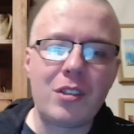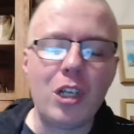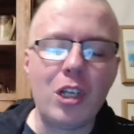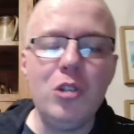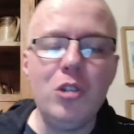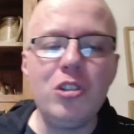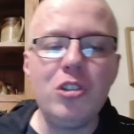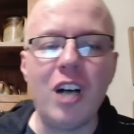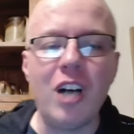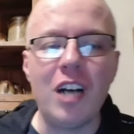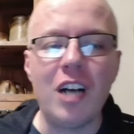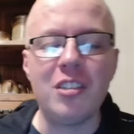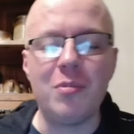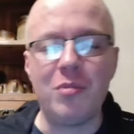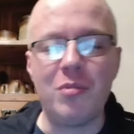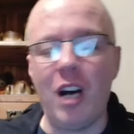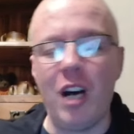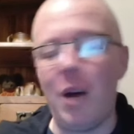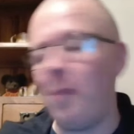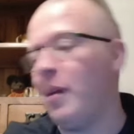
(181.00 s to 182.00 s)
Who starts
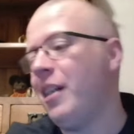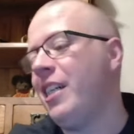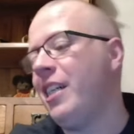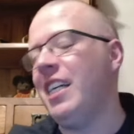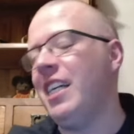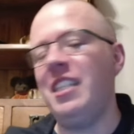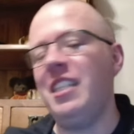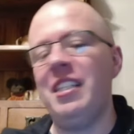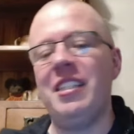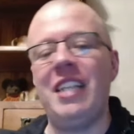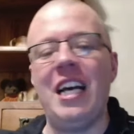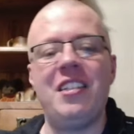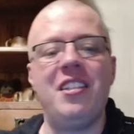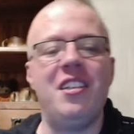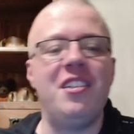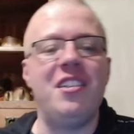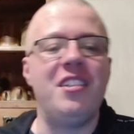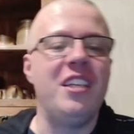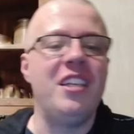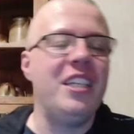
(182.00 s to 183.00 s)
up top? Is it
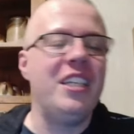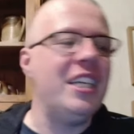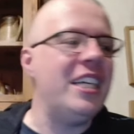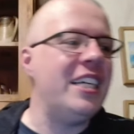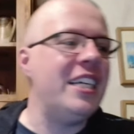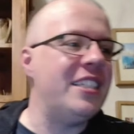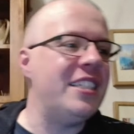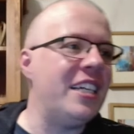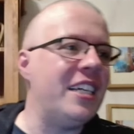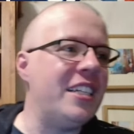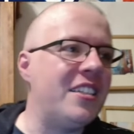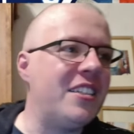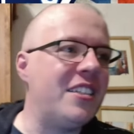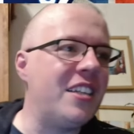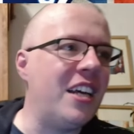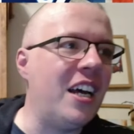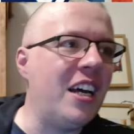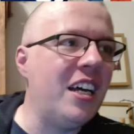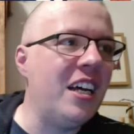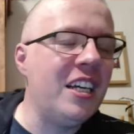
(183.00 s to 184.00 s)
Dessers? Is it
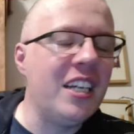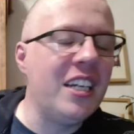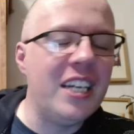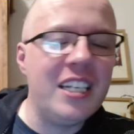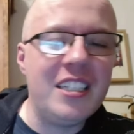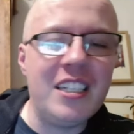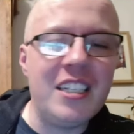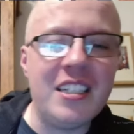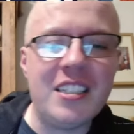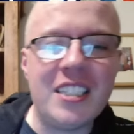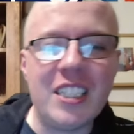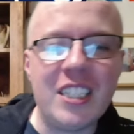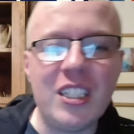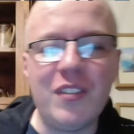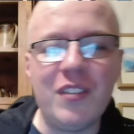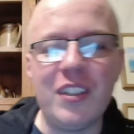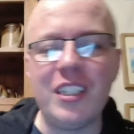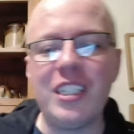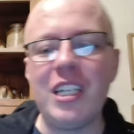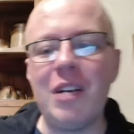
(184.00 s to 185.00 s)
uh, is it
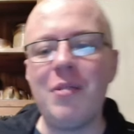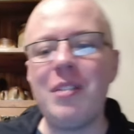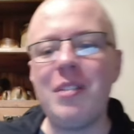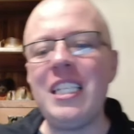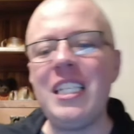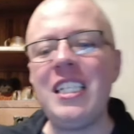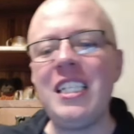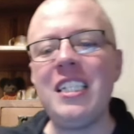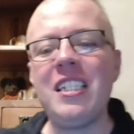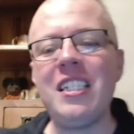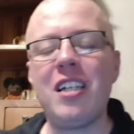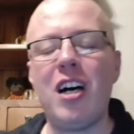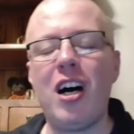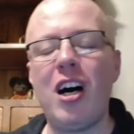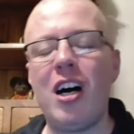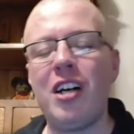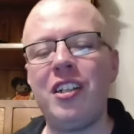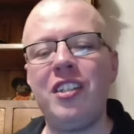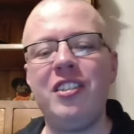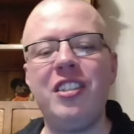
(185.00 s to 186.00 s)
Silva? You know, these
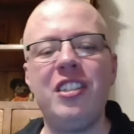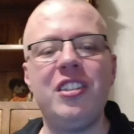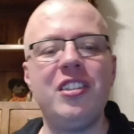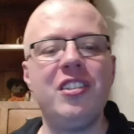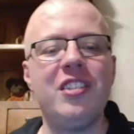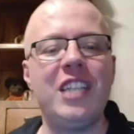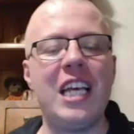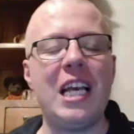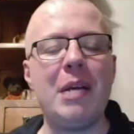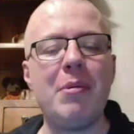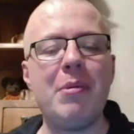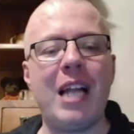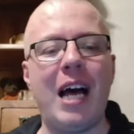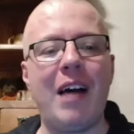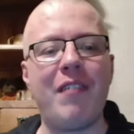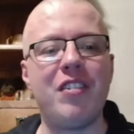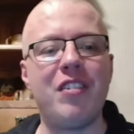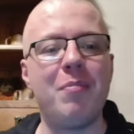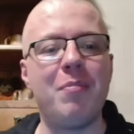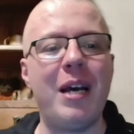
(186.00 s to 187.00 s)
are decisions that he will
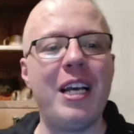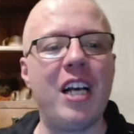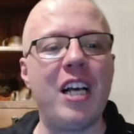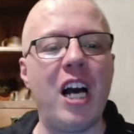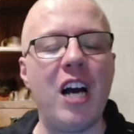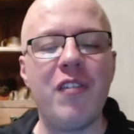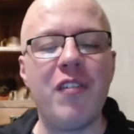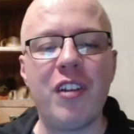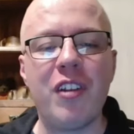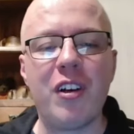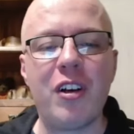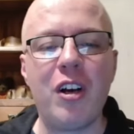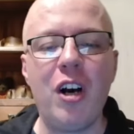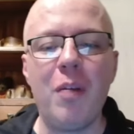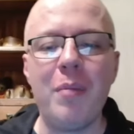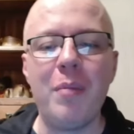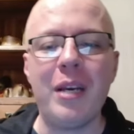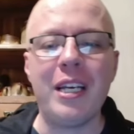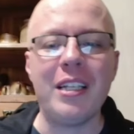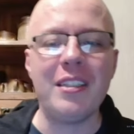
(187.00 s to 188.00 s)
have to make over the
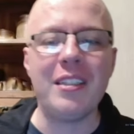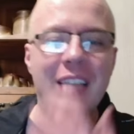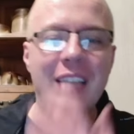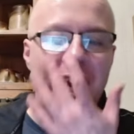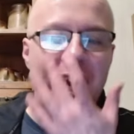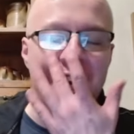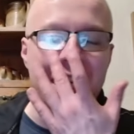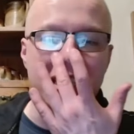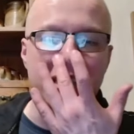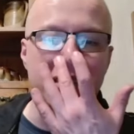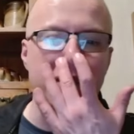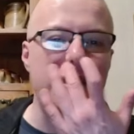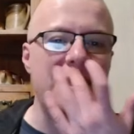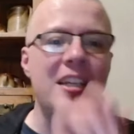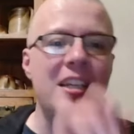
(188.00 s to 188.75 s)
coming days.